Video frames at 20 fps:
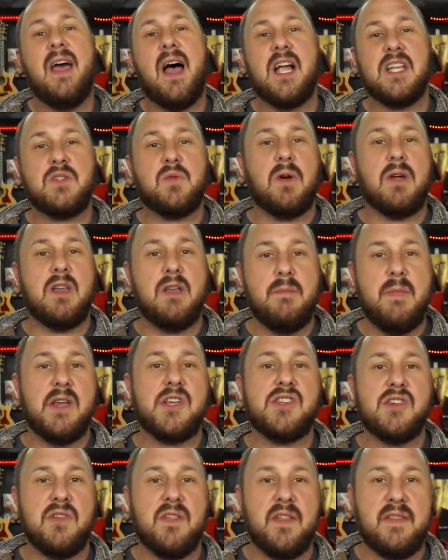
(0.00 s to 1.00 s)
I just wanted to make
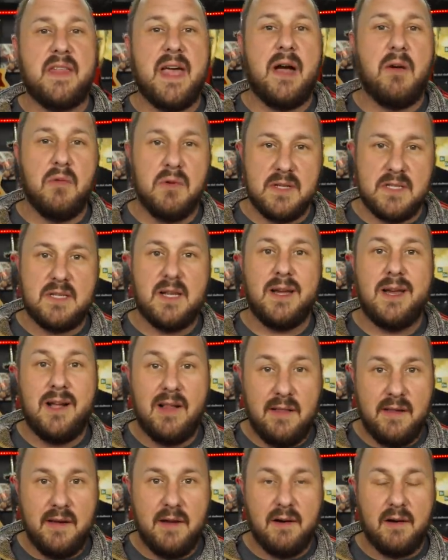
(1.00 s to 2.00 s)
sure that that was
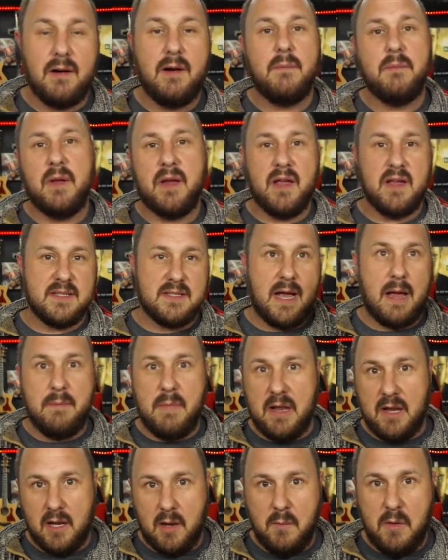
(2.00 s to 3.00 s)
clear because I
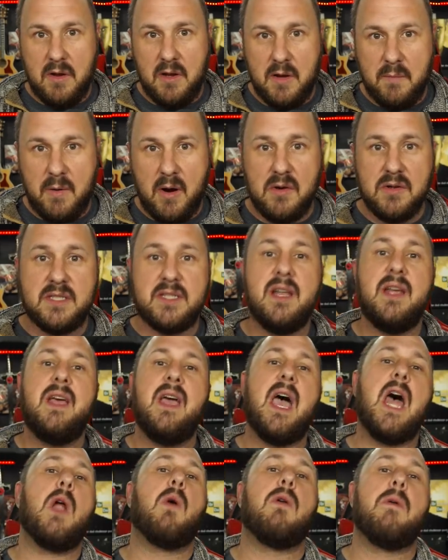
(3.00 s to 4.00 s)
made a community post
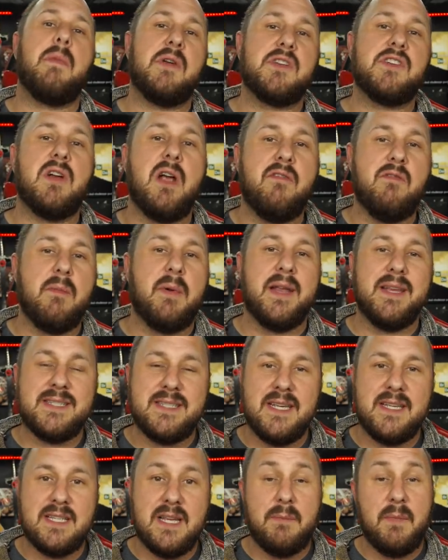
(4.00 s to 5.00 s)
and I want to make sure everybody
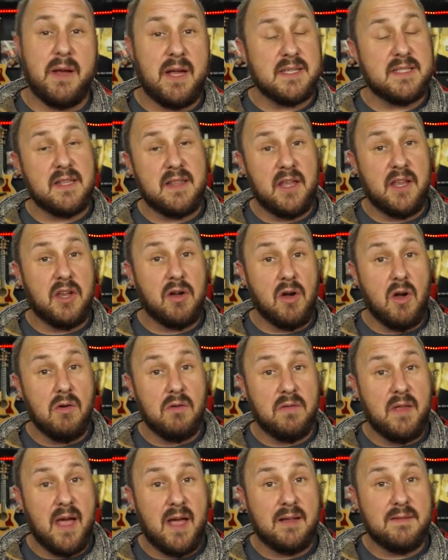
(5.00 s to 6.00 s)
sees it because I think you're
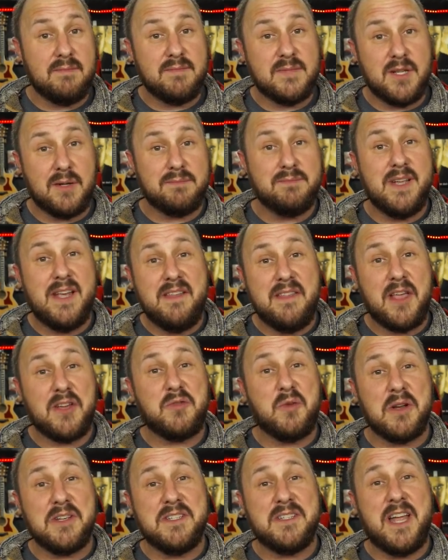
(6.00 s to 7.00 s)
owed that. So thanks for
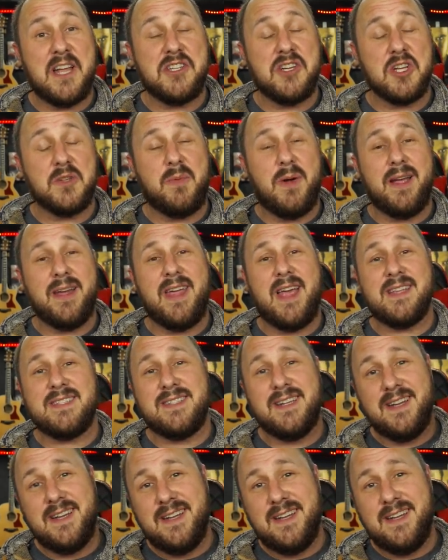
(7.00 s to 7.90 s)
watching Dad Challenge podcast,